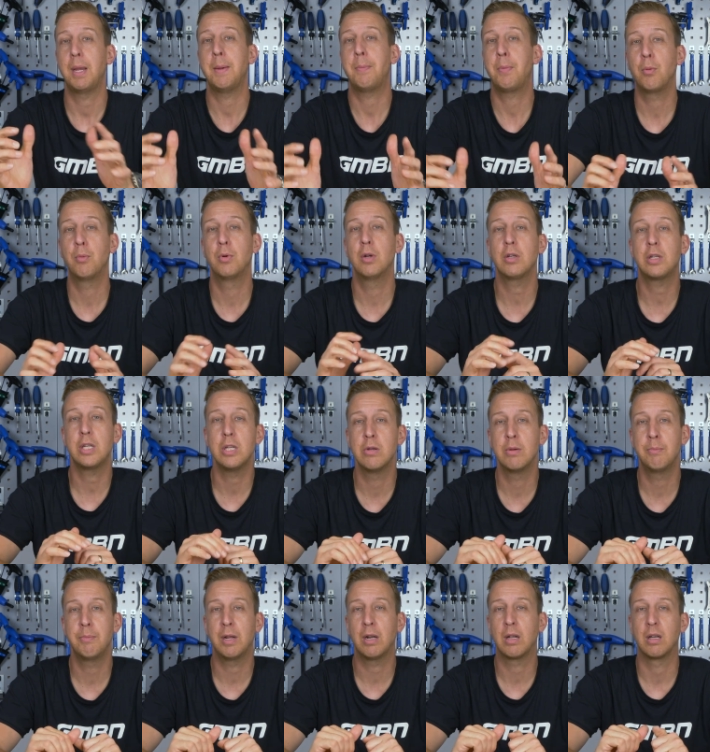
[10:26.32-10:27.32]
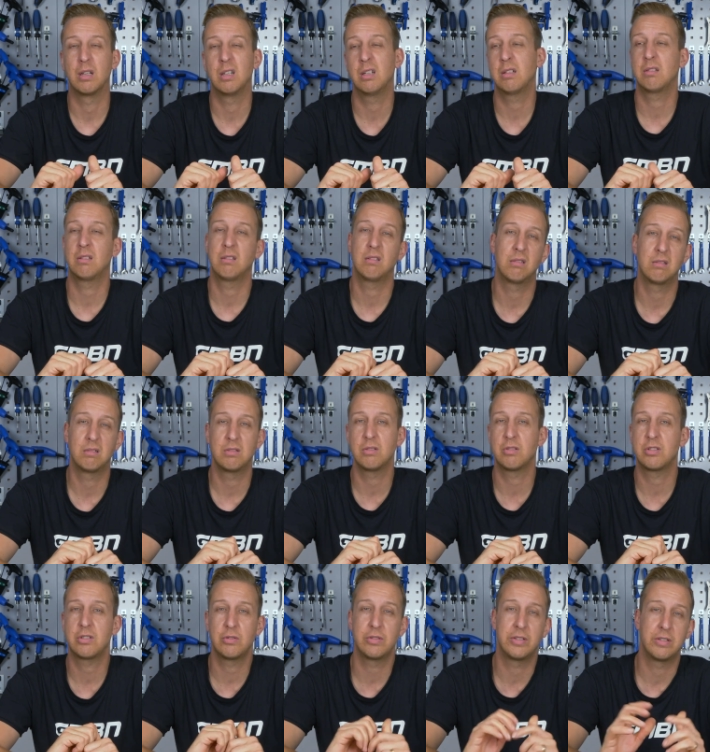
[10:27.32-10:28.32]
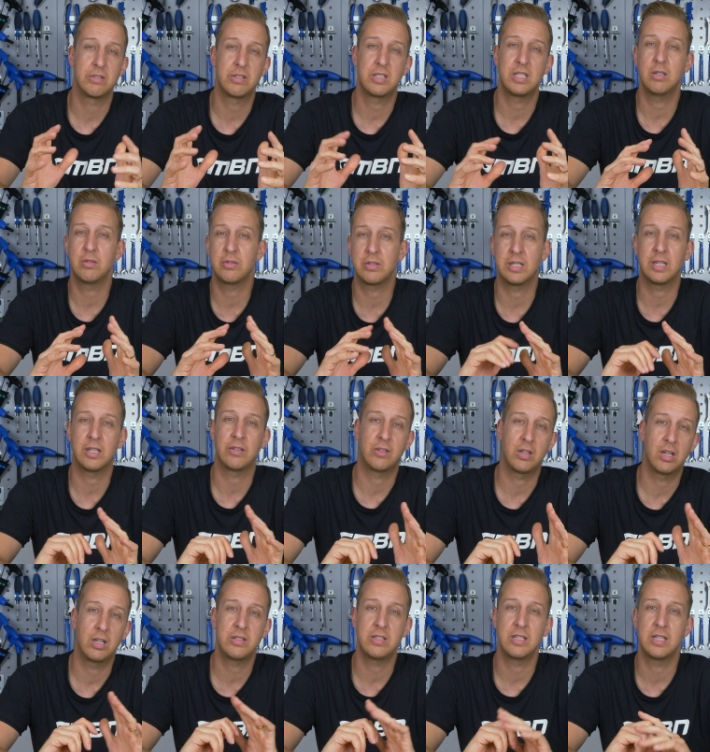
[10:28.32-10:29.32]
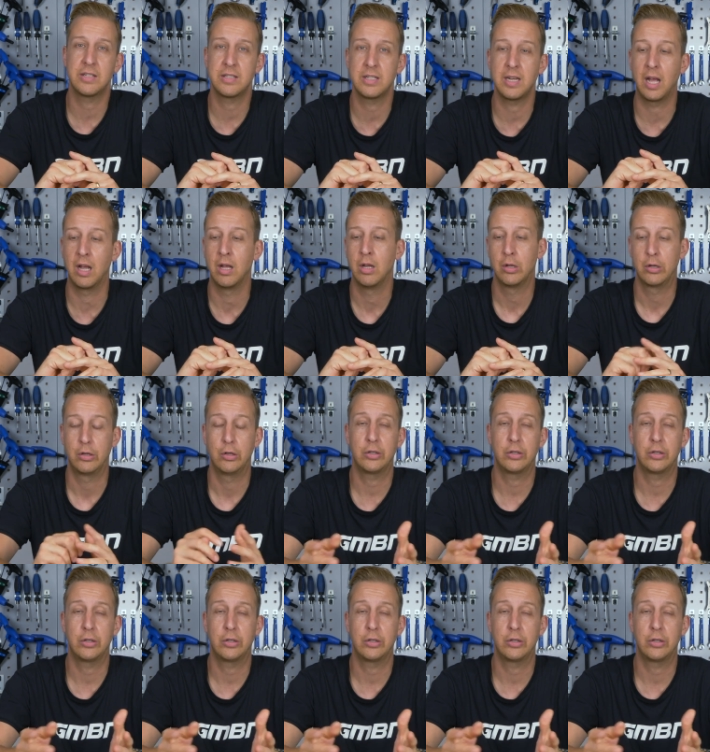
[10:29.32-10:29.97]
People will look at you and be like, oh, your seals are gonna get dirty, this and that.